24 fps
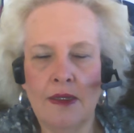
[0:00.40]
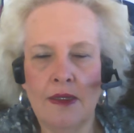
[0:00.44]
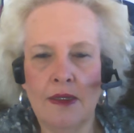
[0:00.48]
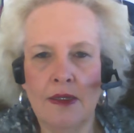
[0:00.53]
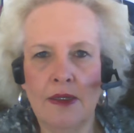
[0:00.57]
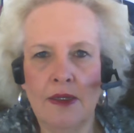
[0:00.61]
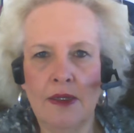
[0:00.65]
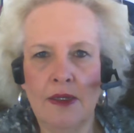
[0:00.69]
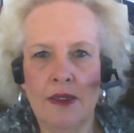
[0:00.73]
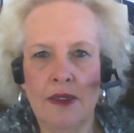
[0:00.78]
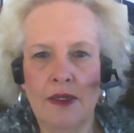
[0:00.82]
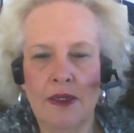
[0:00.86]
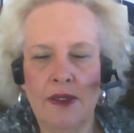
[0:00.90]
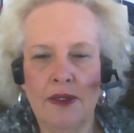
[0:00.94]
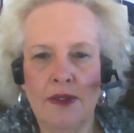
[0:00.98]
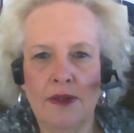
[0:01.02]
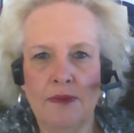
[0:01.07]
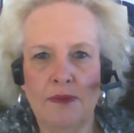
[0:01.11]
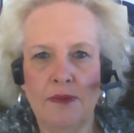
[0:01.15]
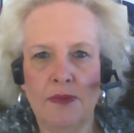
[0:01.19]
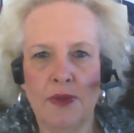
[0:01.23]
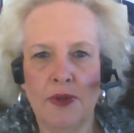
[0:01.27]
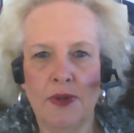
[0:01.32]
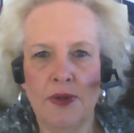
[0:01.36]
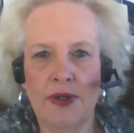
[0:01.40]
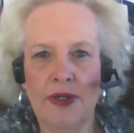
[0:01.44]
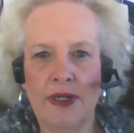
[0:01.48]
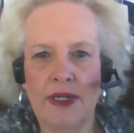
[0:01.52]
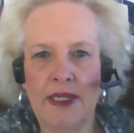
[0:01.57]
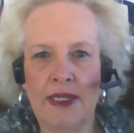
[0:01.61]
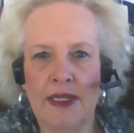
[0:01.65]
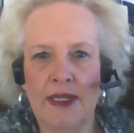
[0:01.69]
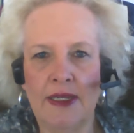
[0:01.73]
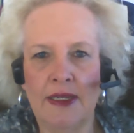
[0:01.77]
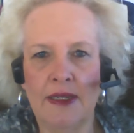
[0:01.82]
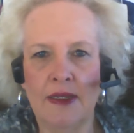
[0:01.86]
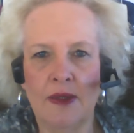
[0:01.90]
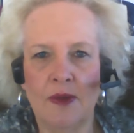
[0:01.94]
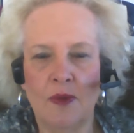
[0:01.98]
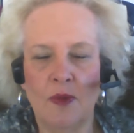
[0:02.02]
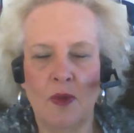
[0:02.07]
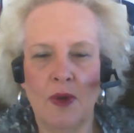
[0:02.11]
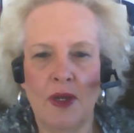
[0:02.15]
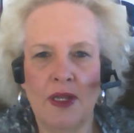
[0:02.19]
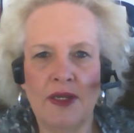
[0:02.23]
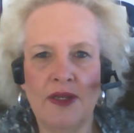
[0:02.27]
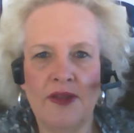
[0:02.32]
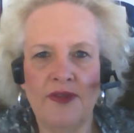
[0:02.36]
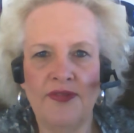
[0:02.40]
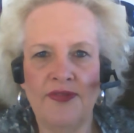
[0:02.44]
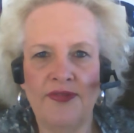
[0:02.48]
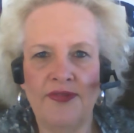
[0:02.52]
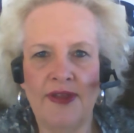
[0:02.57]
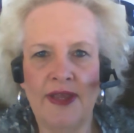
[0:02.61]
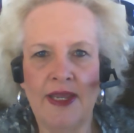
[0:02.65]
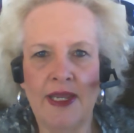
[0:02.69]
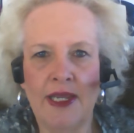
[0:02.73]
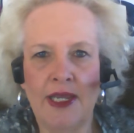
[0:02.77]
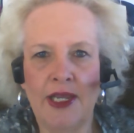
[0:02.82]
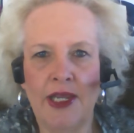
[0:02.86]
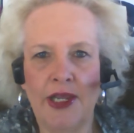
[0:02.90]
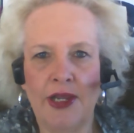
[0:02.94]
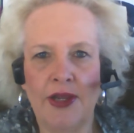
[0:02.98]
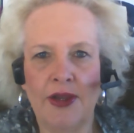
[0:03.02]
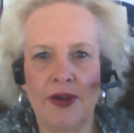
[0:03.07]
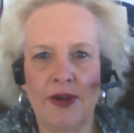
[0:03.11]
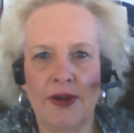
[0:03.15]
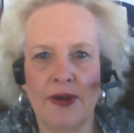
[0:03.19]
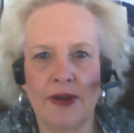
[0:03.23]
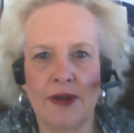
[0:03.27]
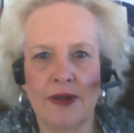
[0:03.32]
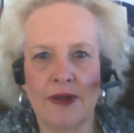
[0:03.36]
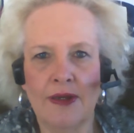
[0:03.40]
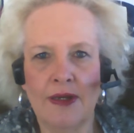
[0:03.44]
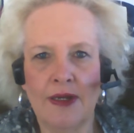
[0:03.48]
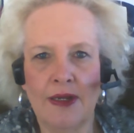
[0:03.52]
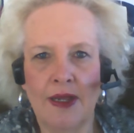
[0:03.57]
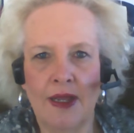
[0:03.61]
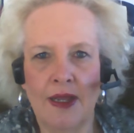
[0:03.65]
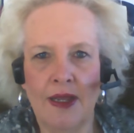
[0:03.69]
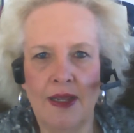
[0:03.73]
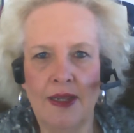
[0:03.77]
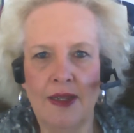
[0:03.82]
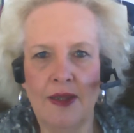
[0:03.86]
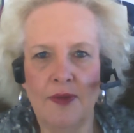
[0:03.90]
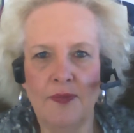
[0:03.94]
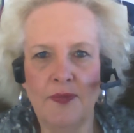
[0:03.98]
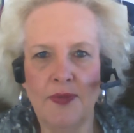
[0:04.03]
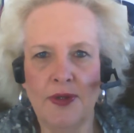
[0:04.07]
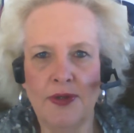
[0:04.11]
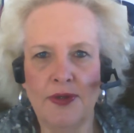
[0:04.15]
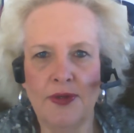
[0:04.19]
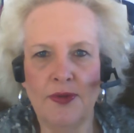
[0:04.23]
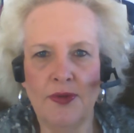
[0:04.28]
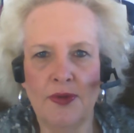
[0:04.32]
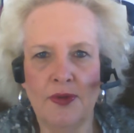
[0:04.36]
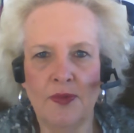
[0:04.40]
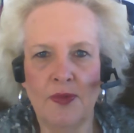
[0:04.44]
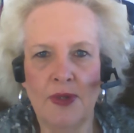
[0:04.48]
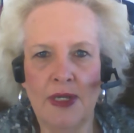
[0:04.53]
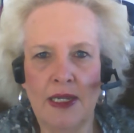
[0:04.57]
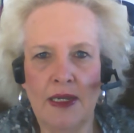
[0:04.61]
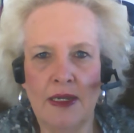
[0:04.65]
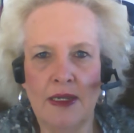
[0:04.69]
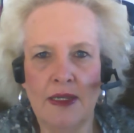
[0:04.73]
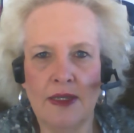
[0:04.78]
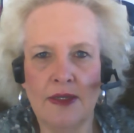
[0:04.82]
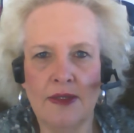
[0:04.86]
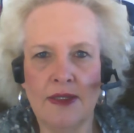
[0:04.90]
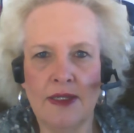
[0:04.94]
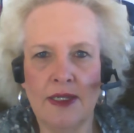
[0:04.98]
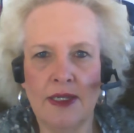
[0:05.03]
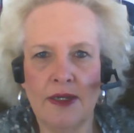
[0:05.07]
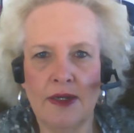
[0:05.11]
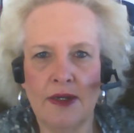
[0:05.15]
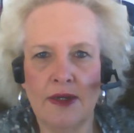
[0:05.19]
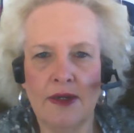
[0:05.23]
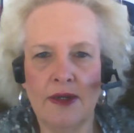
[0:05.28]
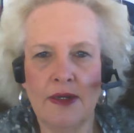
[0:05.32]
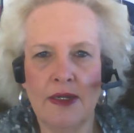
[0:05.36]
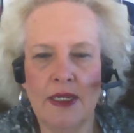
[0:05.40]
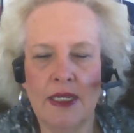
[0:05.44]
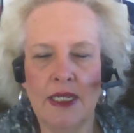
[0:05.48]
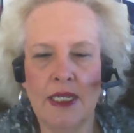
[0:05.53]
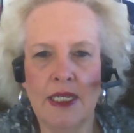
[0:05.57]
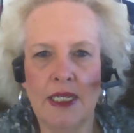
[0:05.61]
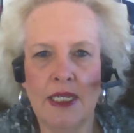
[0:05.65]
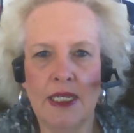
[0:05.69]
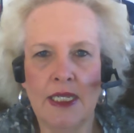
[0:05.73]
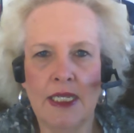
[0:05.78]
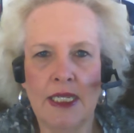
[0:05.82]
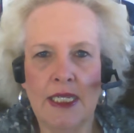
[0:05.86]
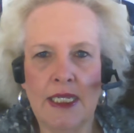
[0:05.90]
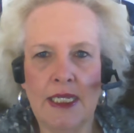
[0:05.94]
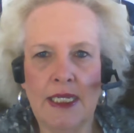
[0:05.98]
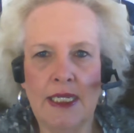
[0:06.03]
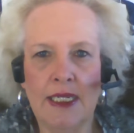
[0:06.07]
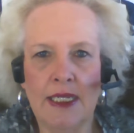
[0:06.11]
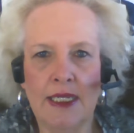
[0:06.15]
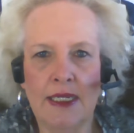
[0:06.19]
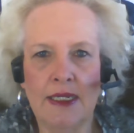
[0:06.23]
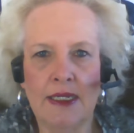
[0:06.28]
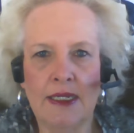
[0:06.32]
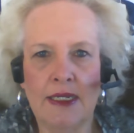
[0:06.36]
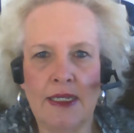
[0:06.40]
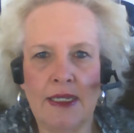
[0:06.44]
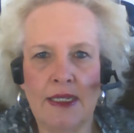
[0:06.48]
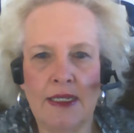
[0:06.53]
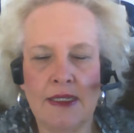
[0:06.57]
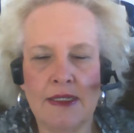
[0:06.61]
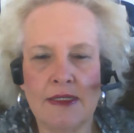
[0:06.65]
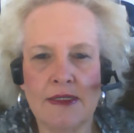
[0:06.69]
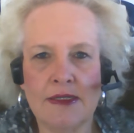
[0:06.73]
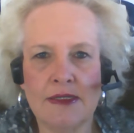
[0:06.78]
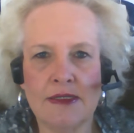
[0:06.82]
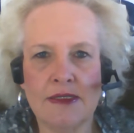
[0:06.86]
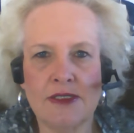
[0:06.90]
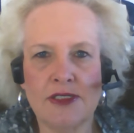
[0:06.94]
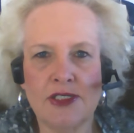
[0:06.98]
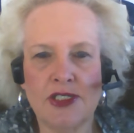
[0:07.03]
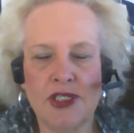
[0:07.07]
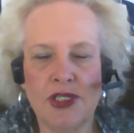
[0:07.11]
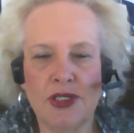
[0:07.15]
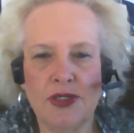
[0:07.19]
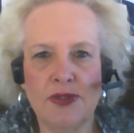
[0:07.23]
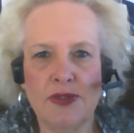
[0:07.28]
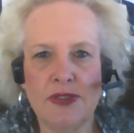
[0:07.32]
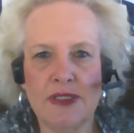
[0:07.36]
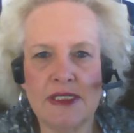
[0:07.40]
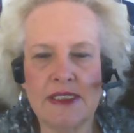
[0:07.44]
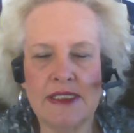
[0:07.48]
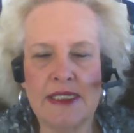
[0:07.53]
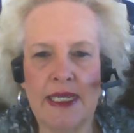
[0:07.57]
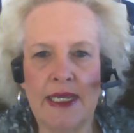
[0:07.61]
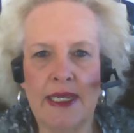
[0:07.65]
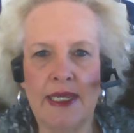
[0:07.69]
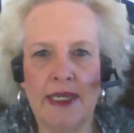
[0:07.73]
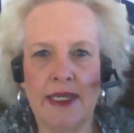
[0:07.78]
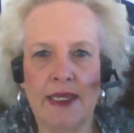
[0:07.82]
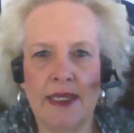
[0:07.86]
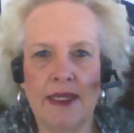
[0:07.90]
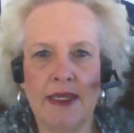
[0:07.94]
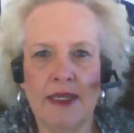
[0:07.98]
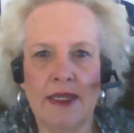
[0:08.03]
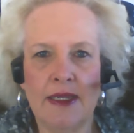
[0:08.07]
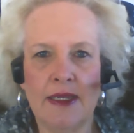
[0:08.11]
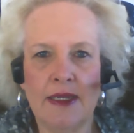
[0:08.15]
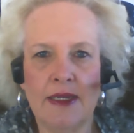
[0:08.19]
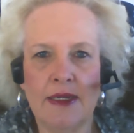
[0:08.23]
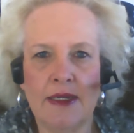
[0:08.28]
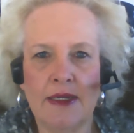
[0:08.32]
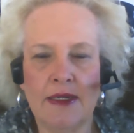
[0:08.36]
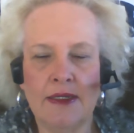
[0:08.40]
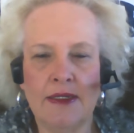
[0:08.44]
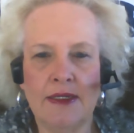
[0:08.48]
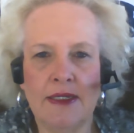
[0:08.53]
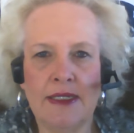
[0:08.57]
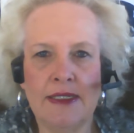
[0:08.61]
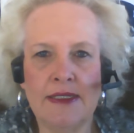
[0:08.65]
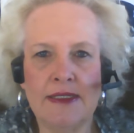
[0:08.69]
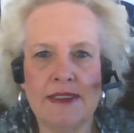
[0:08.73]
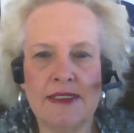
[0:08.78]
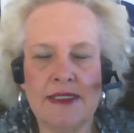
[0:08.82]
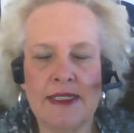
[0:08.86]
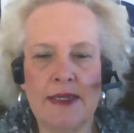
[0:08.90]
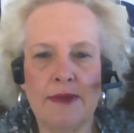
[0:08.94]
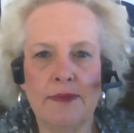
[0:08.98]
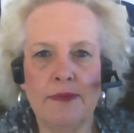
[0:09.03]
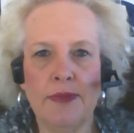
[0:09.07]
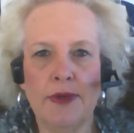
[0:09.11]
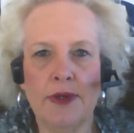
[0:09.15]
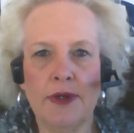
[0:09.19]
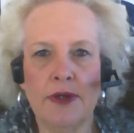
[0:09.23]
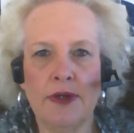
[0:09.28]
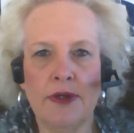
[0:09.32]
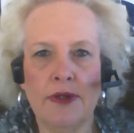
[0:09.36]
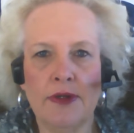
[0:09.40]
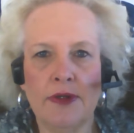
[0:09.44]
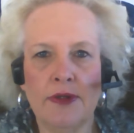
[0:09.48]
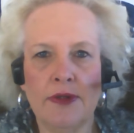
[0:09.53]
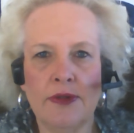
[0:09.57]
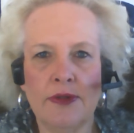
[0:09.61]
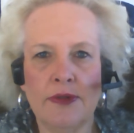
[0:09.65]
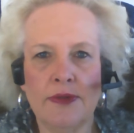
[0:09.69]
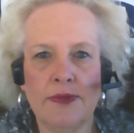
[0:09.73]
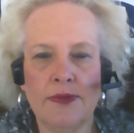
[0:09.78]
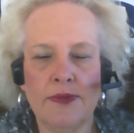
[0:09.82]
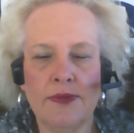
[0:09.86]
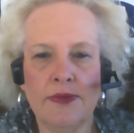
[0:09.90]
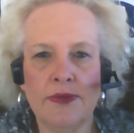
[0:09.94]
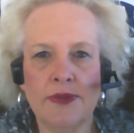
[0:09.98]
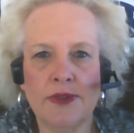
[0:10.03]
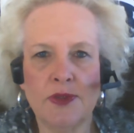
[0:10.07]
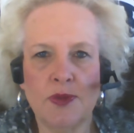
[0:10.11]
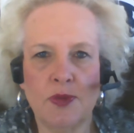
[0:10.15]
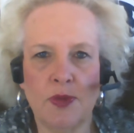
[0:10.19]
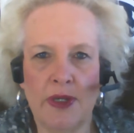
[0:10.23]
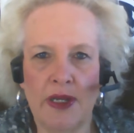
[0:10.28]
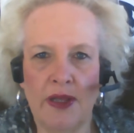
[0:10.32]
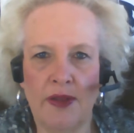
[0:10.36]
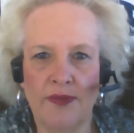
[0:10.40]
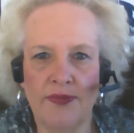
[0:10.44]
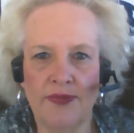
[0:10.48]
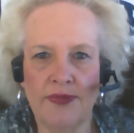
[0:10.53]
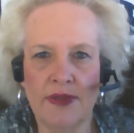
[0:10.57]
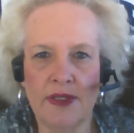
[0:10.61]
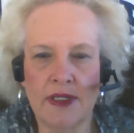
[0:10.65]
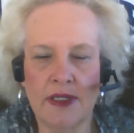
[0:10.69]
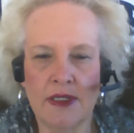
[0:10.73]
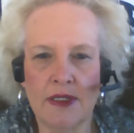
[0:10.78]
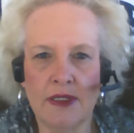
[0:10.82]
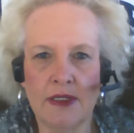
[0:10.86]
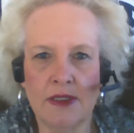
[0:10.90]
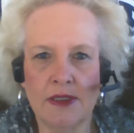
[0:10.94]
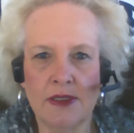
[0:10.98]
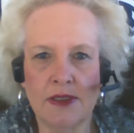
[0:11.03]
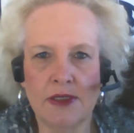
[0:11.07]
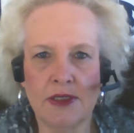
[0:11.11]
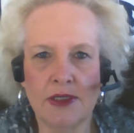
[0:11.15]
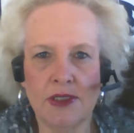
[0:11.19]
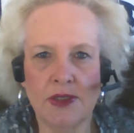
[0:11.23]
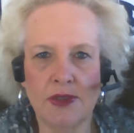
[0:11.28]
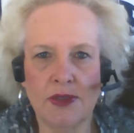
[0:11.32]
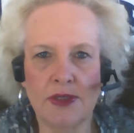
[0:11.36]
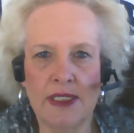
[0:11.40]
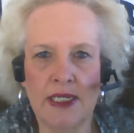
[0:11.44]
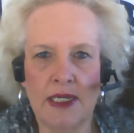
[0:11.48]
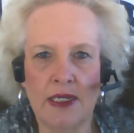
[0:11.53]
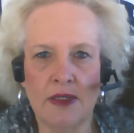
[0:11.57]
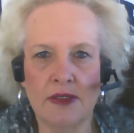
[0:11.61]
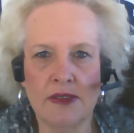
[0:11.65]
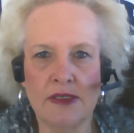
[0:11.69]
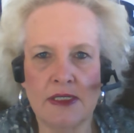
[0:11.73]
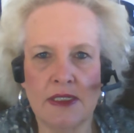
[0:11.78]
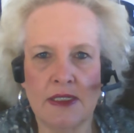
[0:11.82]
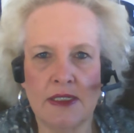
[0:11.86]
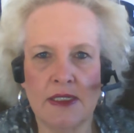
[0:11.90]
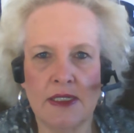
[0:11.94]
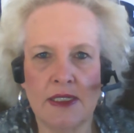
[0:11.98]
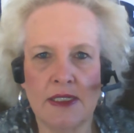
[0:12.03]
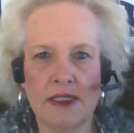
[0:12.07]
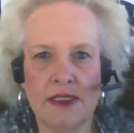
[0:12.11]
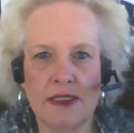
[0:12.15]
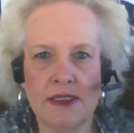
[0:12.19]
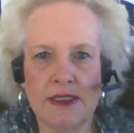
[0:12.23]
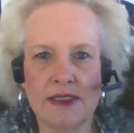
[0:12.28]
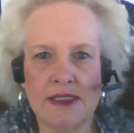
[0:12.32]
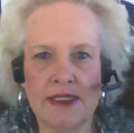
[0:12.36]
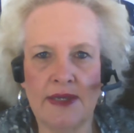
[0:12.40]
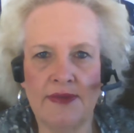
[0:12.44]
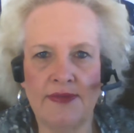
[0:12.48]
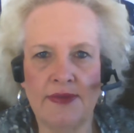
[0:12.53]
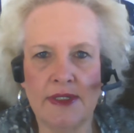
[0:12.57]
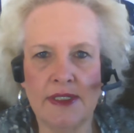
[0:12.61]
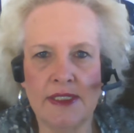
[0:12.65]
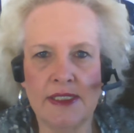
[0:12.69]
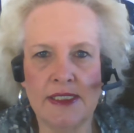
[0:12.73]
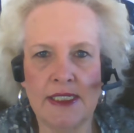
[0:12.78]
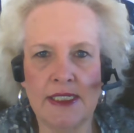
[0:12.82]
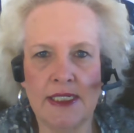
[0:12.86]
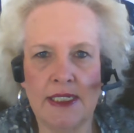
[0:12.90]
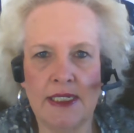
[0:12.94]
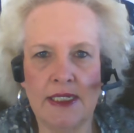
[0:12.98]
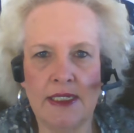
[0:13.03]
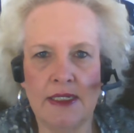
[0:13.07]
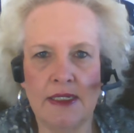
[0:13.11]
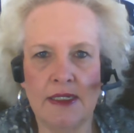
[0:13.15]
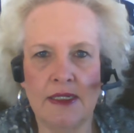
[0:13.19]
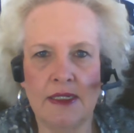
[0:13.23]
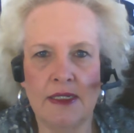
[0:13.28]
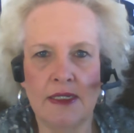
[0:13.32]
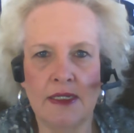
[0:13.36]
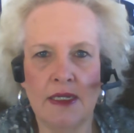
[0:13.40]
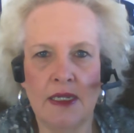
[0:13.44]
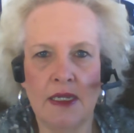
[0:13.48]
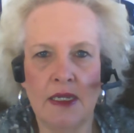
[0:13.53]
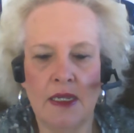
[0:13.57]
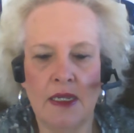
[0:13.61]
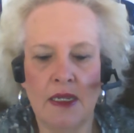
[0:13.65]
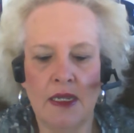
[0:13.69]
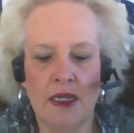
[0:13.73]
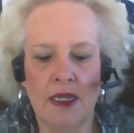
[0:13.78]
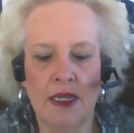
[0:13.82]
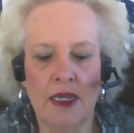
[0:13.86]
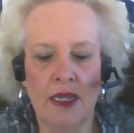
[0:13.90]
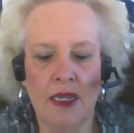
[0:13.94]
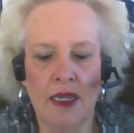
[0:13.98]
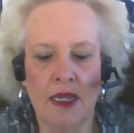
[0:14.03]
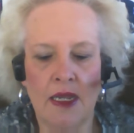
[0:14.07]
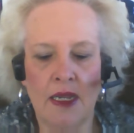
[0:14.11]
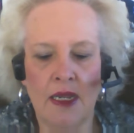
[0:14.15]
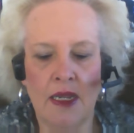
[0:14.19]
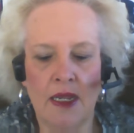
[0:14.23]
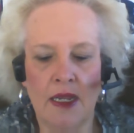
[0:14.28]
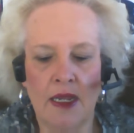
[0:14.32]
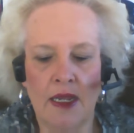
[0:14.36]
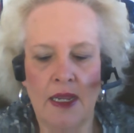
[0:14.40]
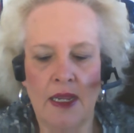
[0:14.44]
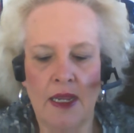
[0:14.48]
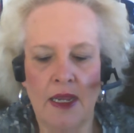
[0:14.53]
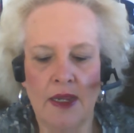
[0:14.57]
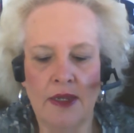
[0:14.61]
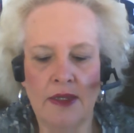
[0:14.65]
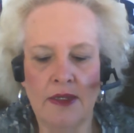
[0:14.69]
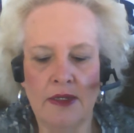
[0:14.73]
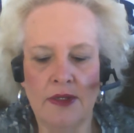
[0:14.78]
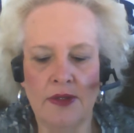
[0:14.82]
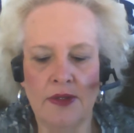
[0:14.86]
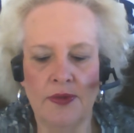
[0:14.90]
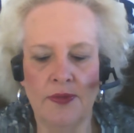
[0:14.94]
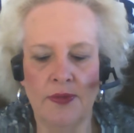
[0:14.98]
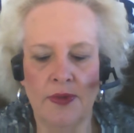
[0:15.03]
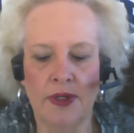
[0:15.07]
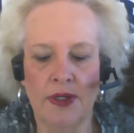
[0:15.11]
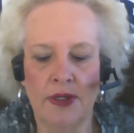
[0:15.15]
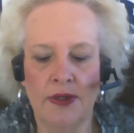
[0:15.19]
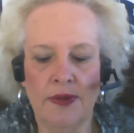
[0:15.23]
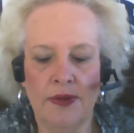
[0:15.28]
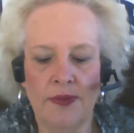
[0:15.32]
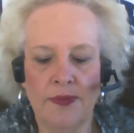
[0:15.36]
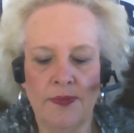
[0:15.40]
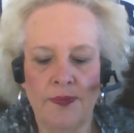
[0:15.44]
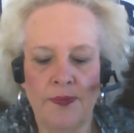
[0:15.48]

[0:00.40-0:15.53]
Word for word: Good morning, Wanda Faye here. I hope you're doing well out there. It is Tuesday, December 12th, 2017. How you doing?